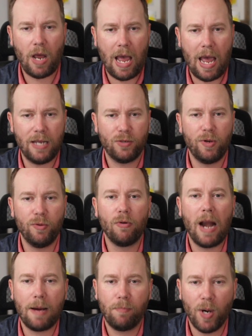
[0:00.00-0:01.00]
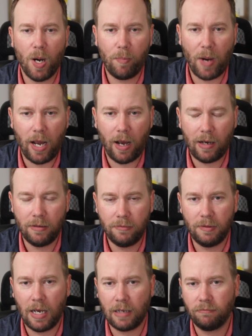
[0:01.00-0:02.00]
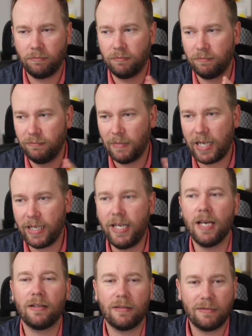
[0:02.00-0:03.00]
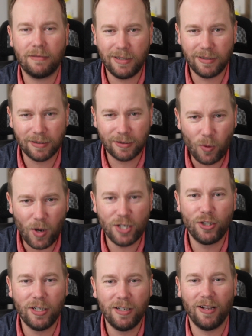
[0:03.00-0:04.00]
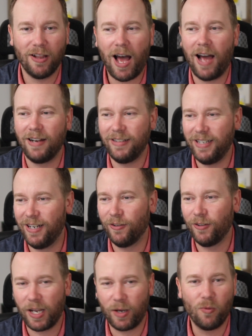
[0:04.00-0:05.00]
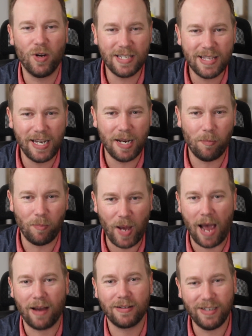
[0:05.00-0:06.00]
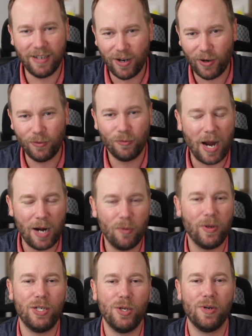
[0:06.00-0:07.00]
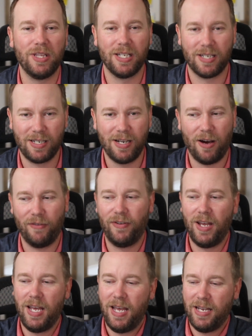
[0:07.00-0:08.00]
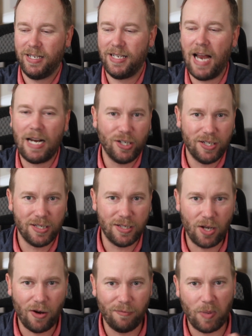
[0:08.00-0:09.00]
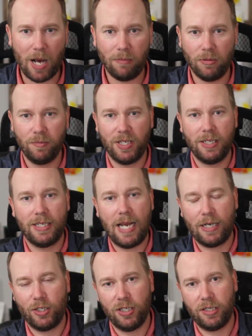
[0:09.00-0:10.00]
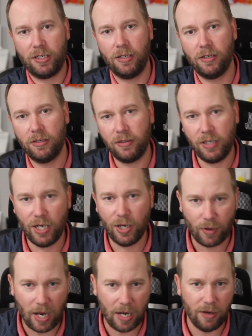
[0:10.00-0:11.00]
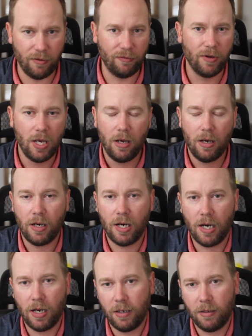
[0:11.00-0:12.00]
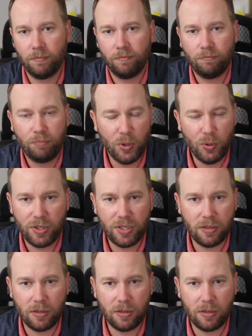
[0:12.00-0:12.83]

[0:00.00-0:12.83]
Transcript: as we wrap up, I get the question a lot, like what's the impact? Why are we doing this stuff? It's not just to solve problems. It's not just to, kind of boost